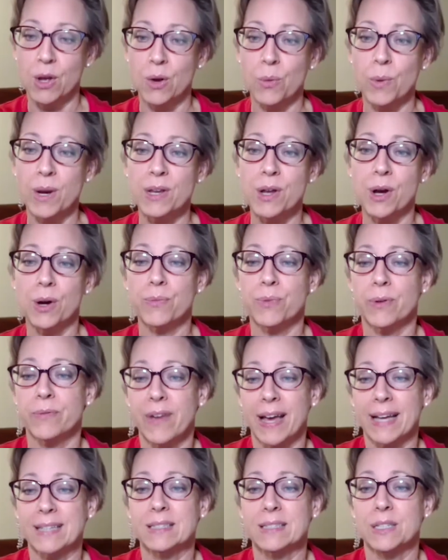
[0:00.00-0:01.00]
We know from
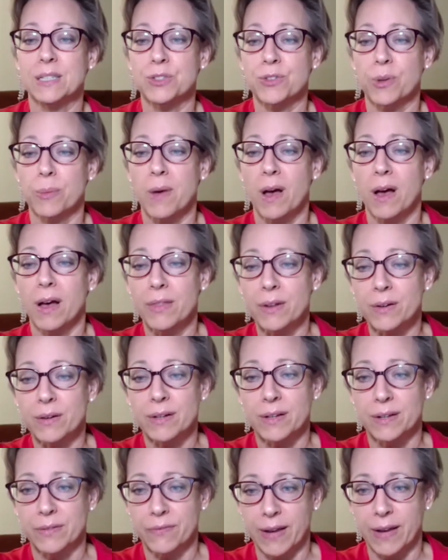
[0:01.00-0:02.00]
vaccines from other
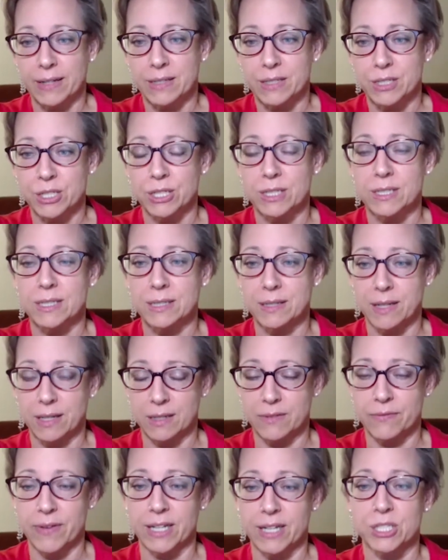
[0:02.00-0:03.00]

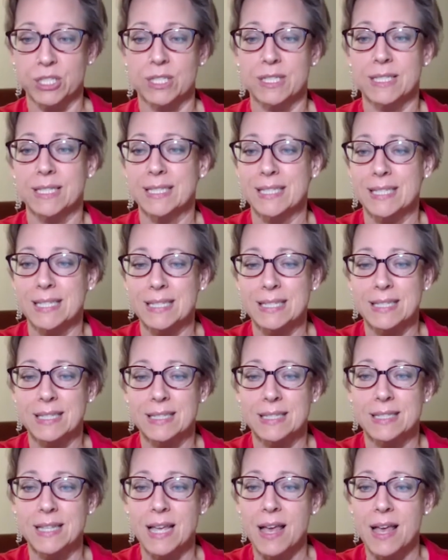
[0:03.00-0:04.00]
infectious
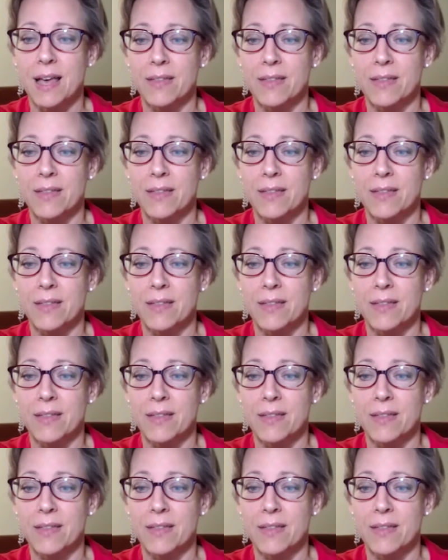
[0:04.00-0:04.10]
diseases